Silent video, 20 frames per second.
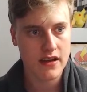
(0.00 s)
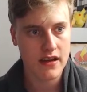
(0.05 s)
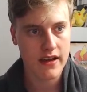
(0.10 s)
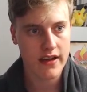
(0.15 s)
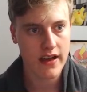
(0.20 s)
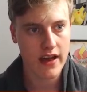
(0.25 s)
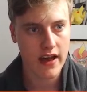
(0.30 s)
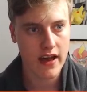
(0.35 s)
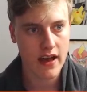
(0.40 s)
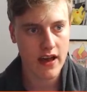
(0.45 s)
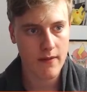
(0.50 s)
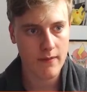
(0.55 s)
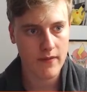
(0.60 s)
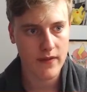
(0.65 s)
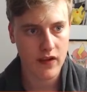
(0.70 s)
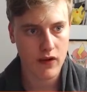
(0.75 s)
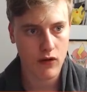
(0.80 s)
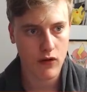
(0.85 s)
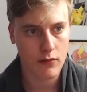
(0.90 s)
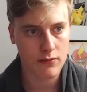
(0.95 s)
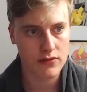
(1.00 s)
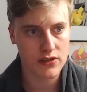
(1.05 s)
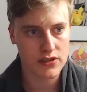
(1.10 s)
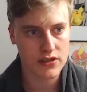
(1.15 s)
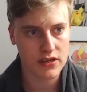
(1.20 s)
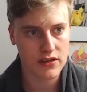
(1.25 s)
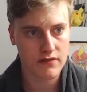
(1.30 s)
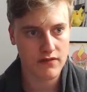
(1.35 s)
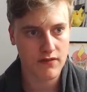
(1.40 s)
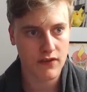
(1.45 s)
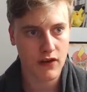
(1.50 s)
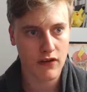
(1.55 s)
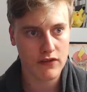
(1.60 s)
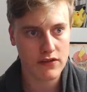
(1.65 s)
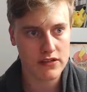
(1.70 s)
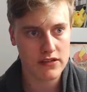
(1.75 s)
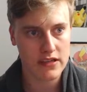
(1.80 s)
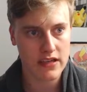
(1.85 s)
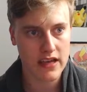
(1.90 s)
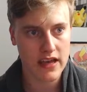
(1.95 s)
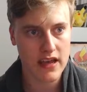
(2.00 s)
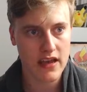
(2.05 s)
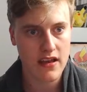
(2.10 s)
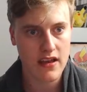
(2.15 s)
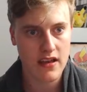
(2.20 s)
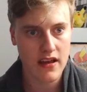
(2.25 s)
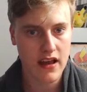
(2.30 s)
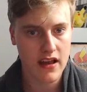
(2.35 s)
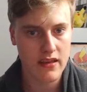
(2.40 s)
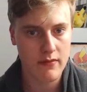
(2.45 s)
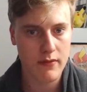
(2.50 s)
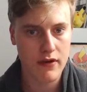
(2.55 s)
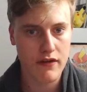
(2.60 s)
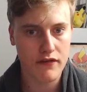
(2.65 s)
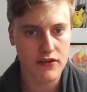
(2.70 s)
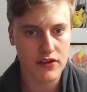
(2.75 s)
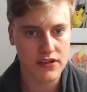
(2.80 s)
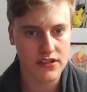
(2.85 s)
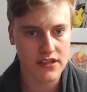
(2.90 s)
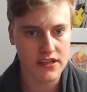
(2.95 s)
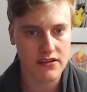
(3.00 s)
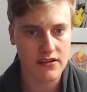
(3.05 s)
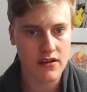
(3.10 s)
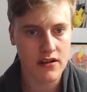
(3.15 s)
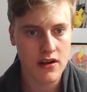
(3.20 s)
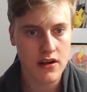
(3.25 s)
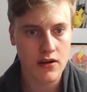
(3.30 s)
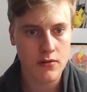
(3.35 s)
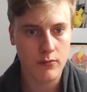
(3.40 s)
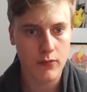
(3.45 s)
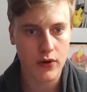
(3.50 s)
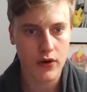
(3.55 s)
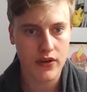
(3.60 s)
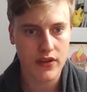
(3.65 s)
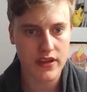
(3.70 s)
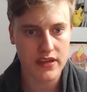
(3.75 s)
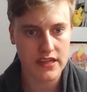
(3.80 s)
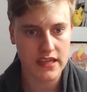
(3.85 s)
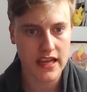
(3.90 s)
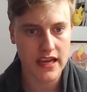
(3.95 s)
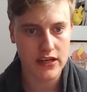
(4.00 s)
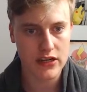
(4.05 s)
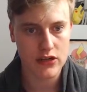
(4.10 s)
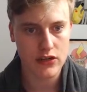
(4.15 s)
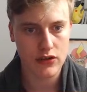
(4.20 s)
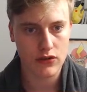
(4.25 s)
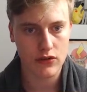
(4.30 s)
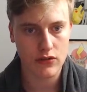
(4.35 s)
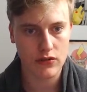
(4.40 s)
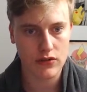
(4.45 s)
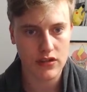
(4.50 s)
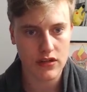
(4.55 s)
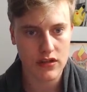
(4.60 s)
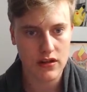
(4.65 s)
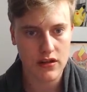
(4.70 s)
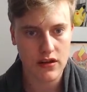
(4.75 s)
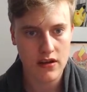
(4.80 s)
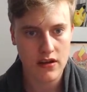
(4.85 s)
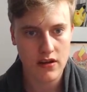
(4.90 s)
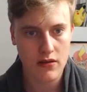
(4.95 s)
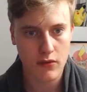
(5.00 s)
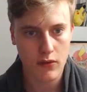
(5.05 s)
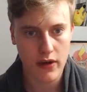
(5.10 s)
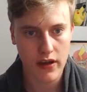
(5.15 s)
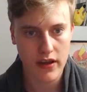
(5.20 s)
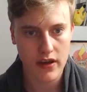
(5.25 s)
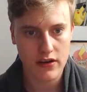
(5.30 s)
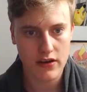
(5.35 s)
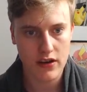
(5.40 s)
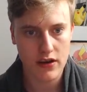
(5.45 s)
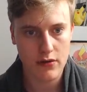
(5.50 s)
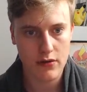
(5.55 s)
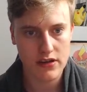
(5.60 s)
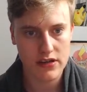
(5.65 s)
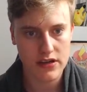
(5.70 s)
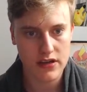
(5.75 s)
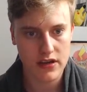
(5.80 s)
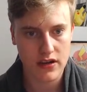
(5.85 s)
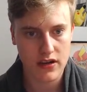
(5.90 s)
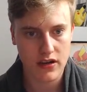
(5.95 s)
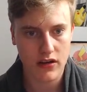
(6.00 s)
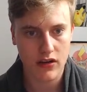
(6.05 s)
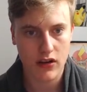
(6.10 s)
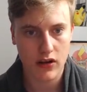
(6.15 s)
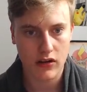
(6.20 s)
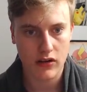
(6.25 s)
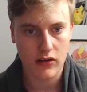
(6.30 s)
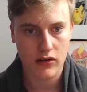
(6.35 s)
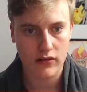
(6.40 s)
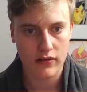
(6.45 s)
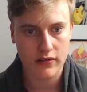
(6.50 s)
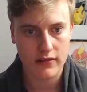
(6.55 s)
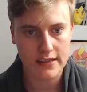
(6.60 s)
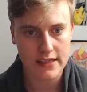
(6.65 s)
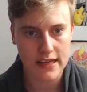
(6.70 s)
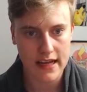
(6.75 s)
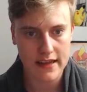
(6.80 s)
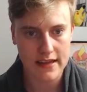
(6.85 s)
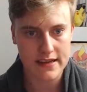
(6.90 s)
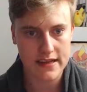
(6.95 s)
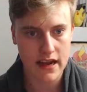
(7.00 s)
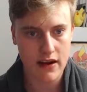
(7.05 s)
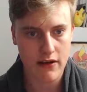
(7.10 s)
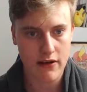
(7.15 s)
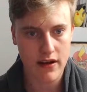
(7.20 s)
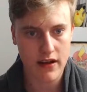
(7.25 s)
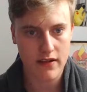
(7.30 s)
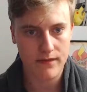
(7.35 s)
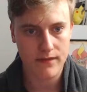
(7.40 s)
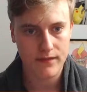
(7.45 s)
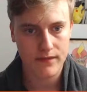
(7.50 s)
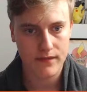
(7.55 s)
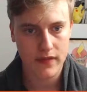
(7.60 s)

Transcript: The crop doesn't, obviously, and the move doesn't. But the selection tools, what you can do is you can select this area.